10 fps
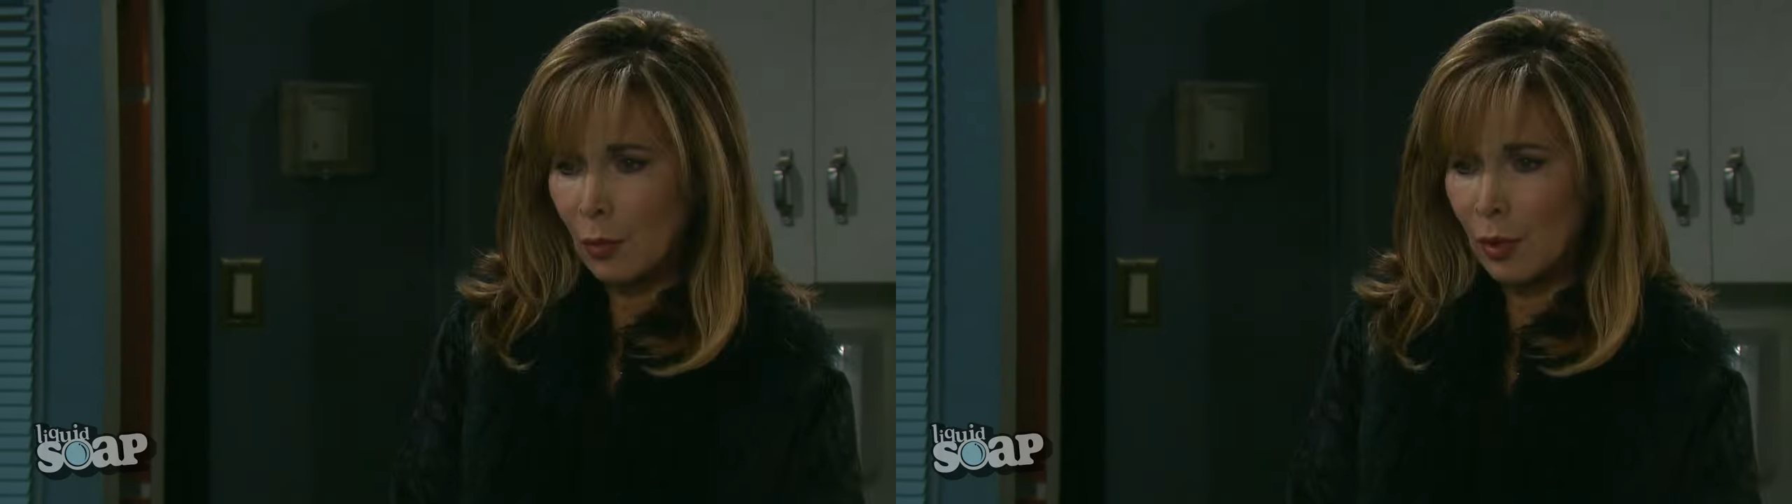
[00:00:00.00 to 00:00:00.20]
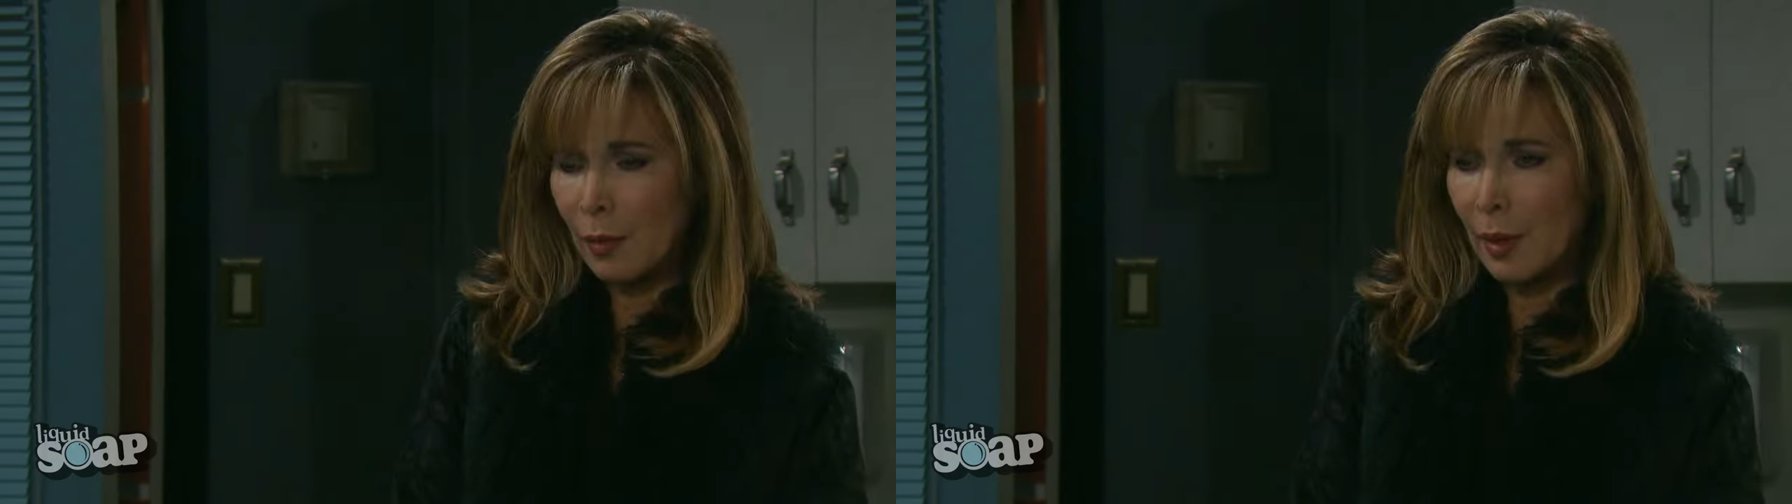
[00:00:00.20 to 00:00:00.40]

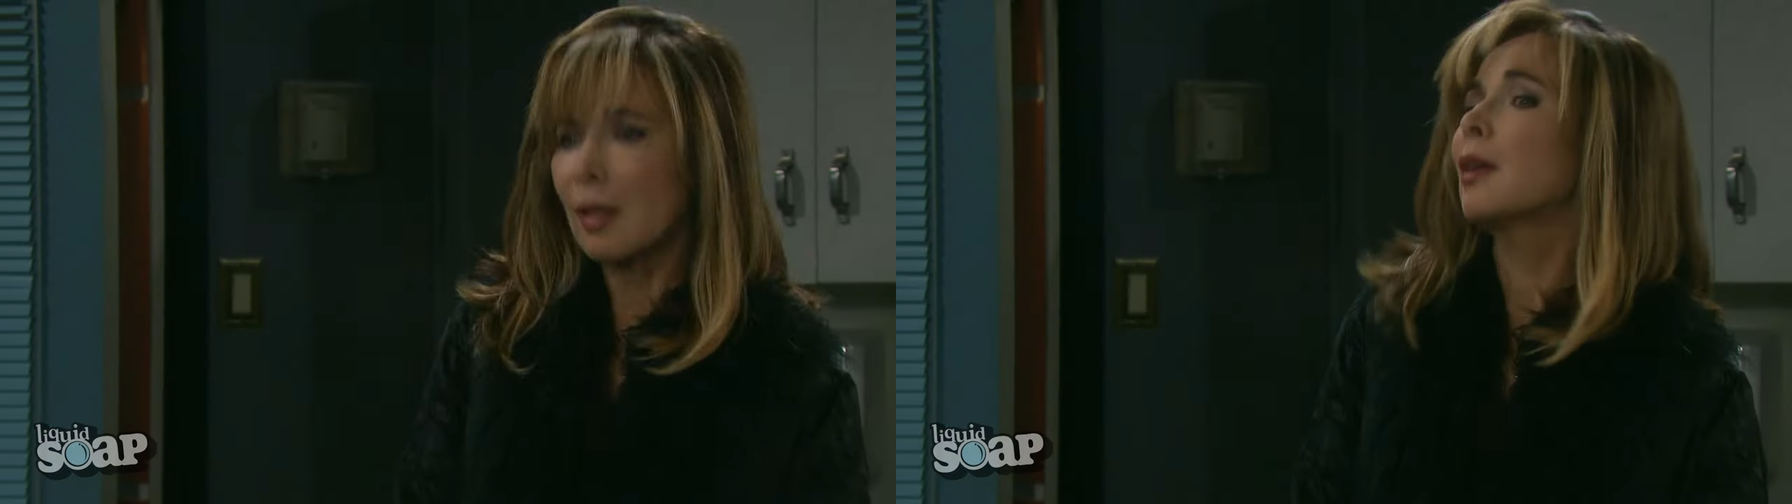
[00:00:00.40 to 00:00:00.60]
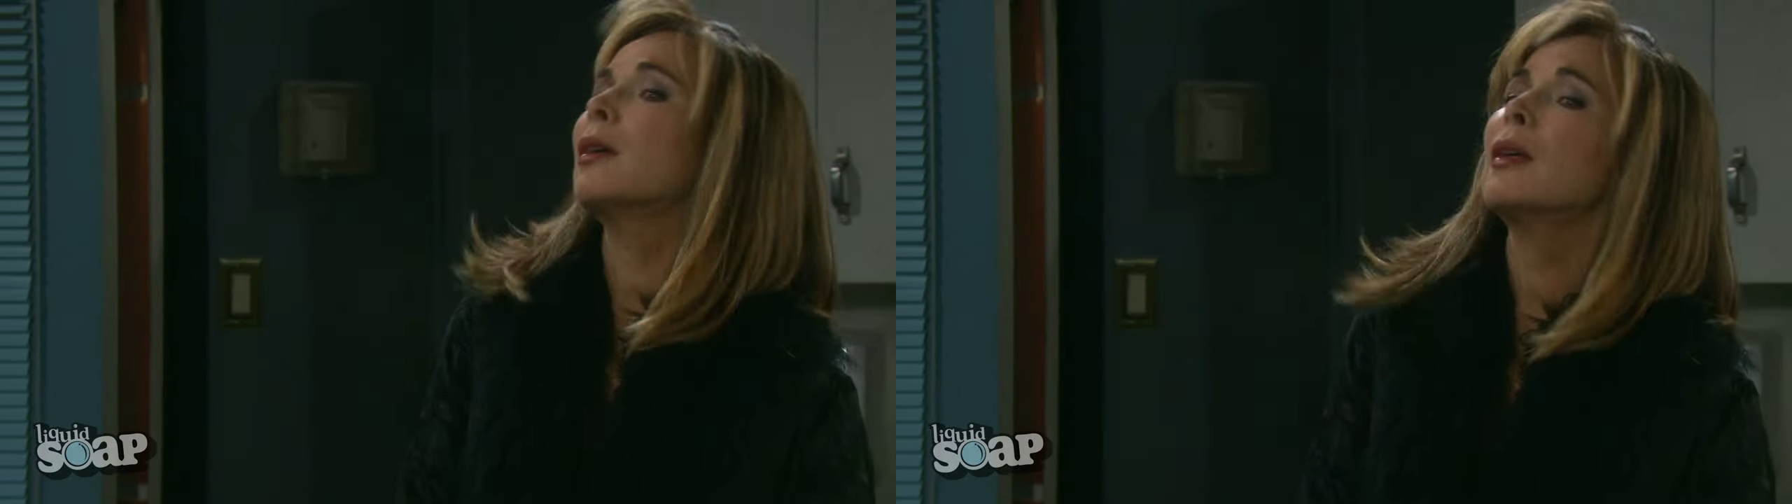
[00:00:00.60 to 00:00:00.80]
What about
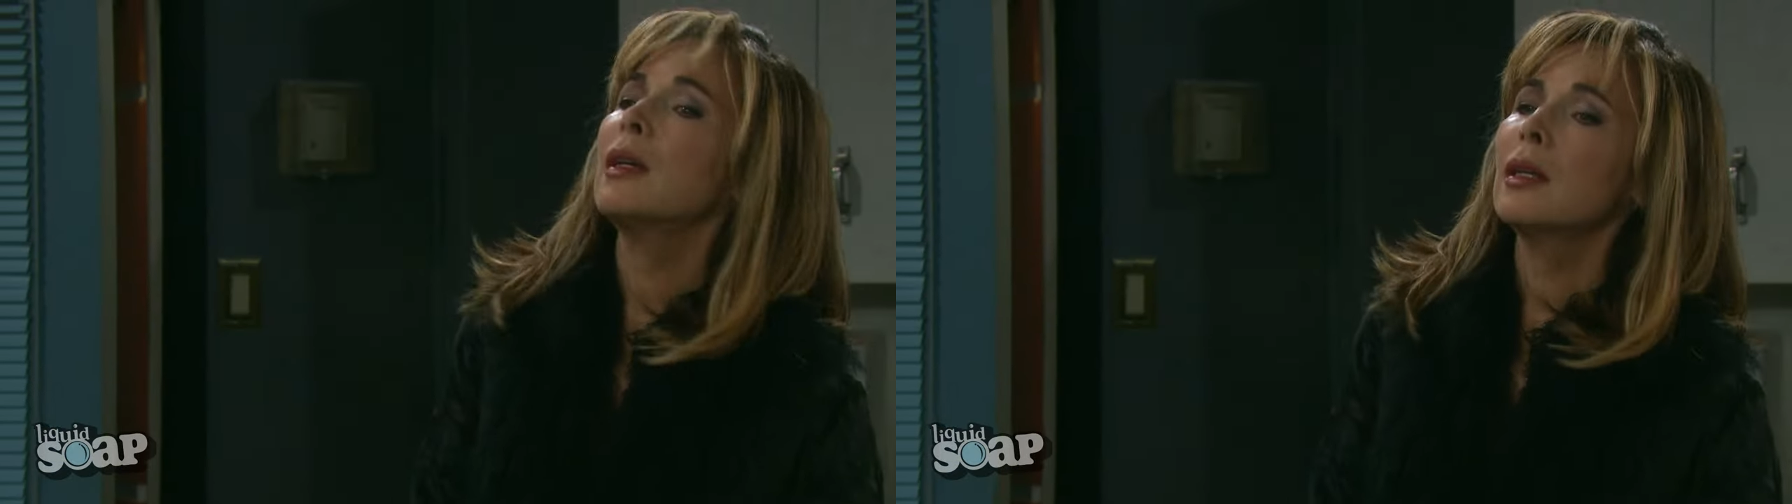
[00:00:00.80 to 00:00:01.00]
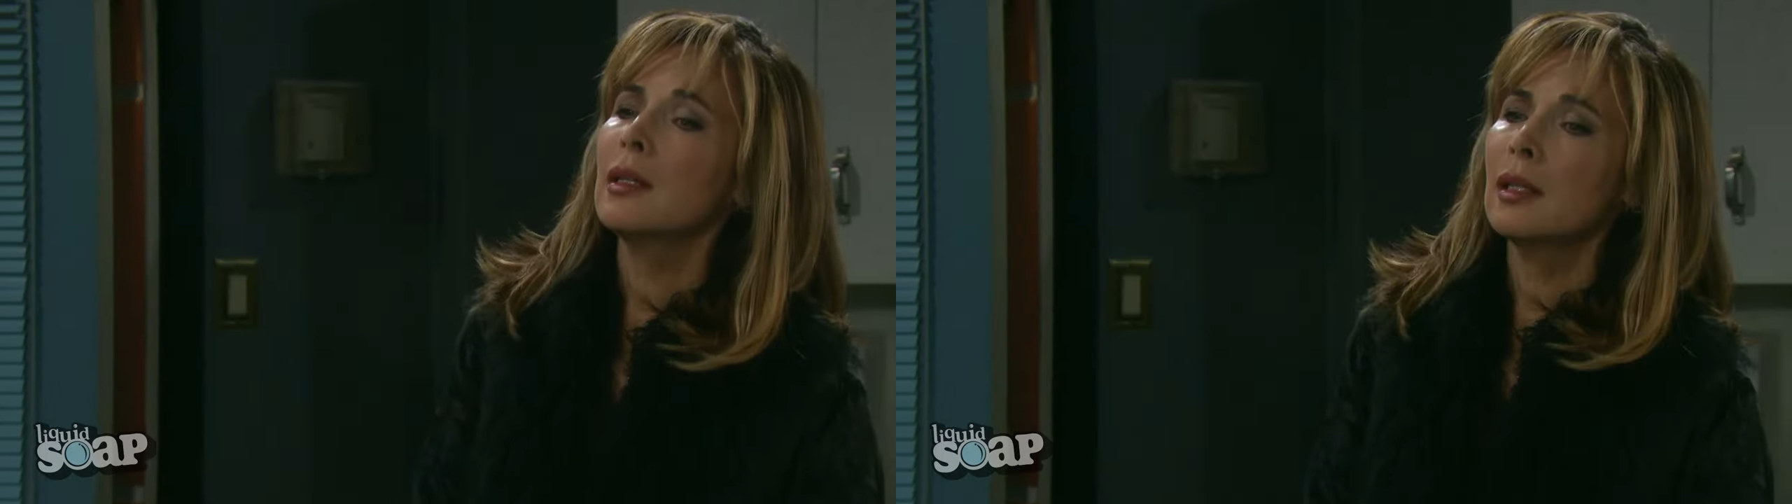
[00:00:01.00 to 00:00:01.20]
a
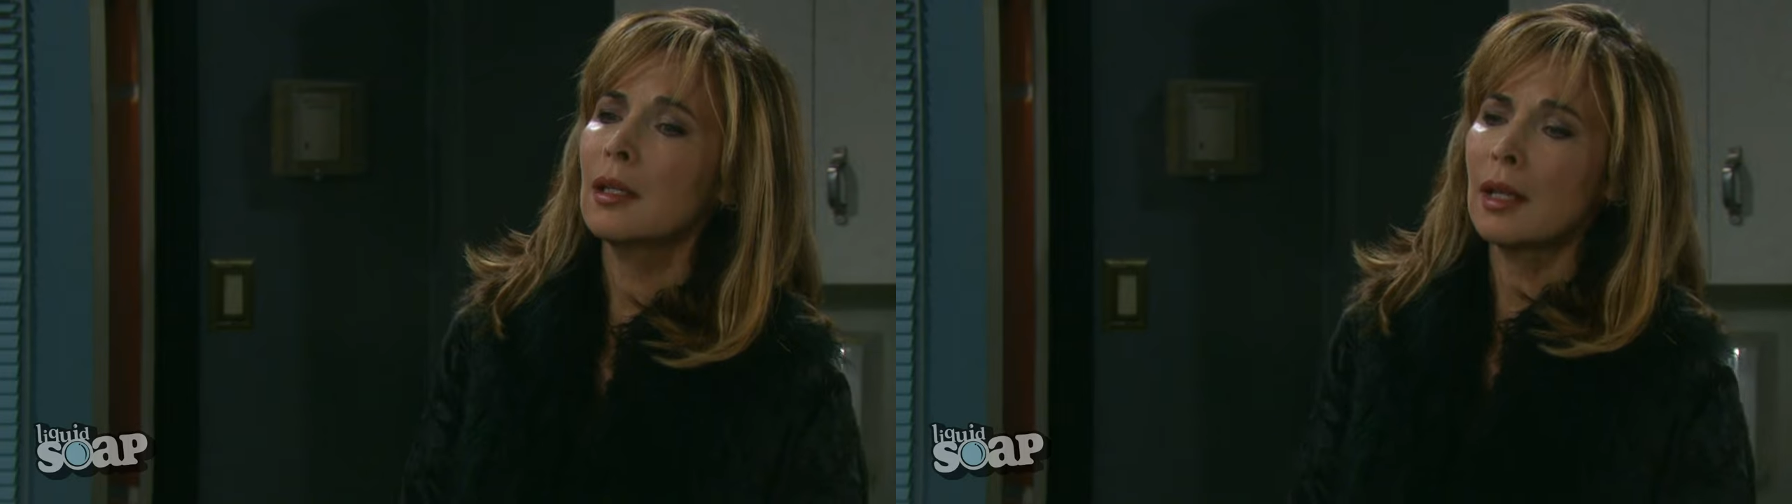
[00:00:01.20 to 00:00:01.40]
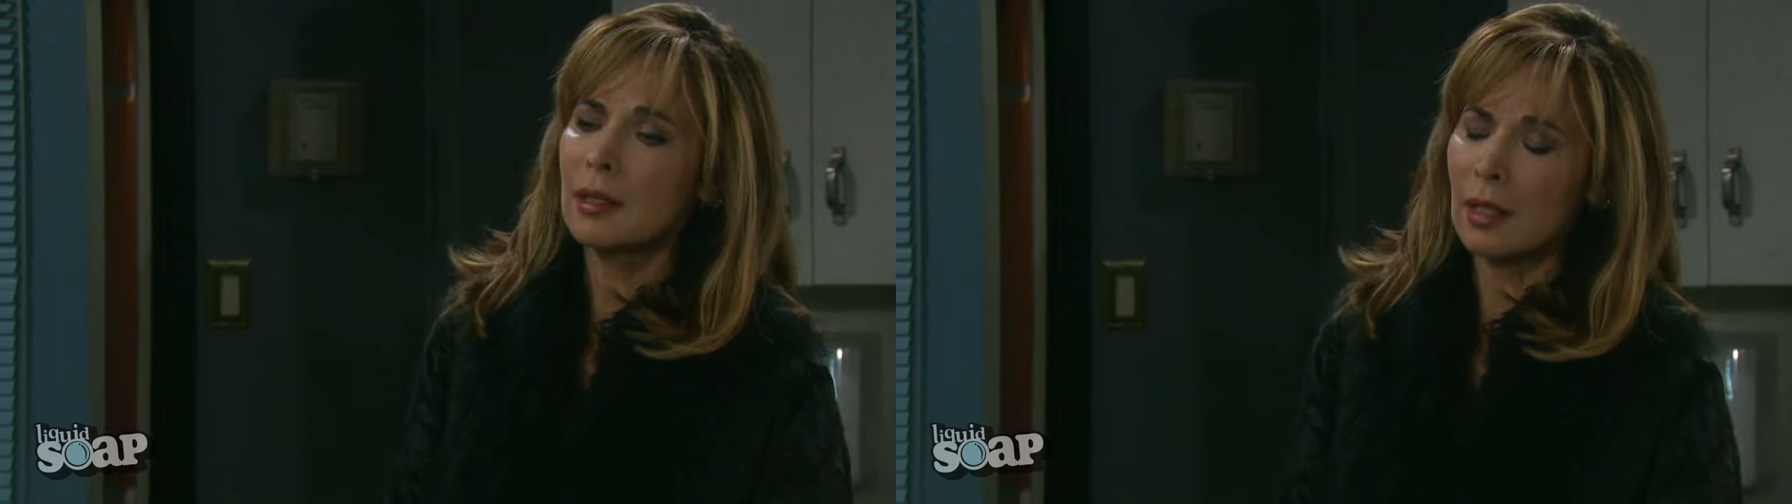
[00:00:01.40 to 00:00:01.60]

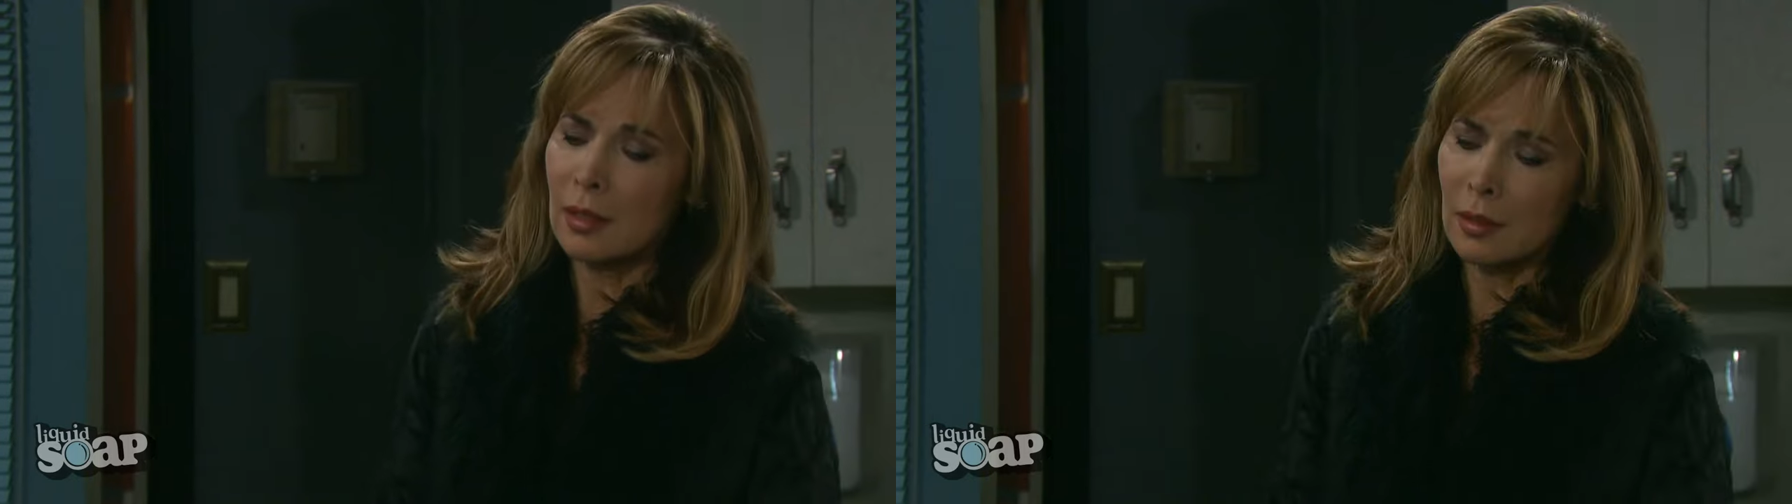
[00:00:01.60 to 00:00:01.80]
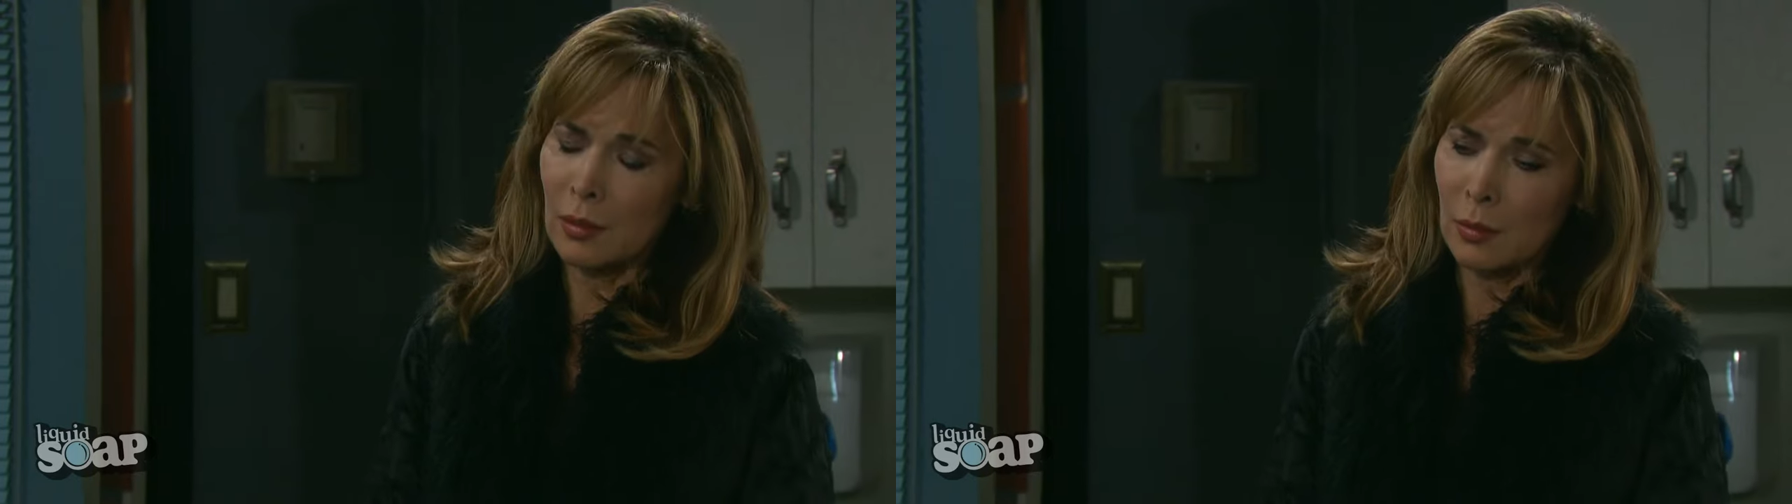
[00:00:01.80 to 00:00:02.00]
DNA
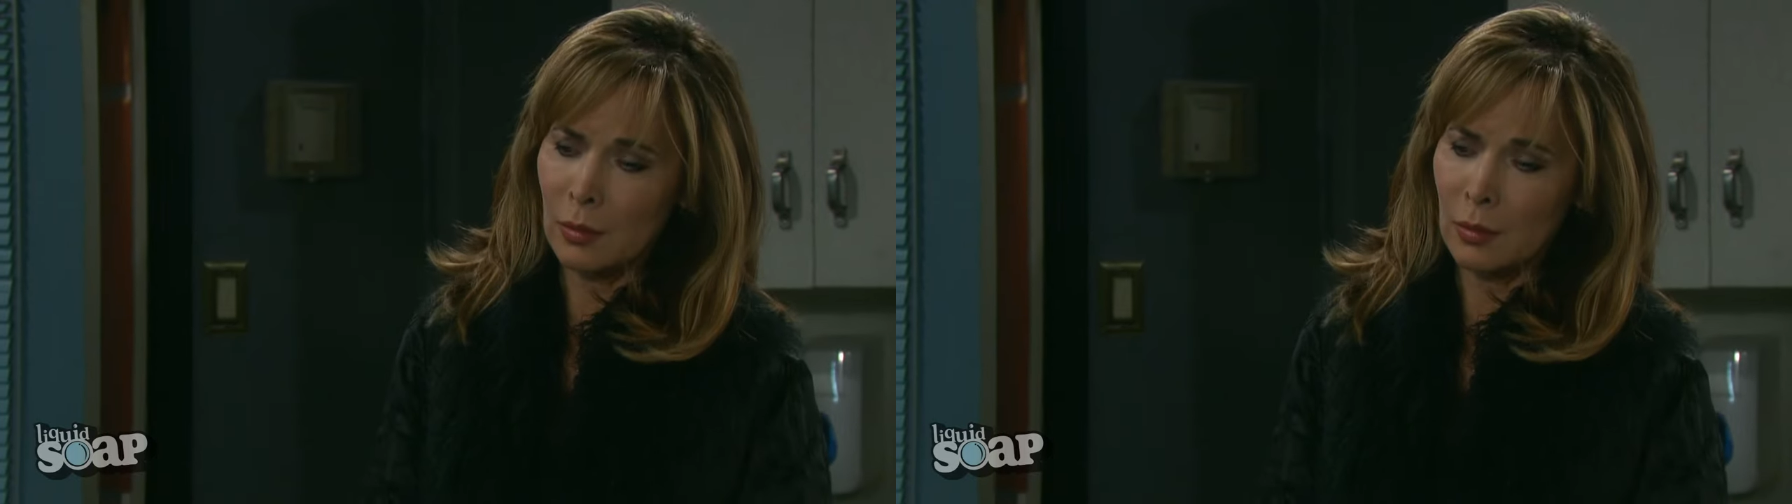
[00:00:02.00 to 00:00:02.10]
test?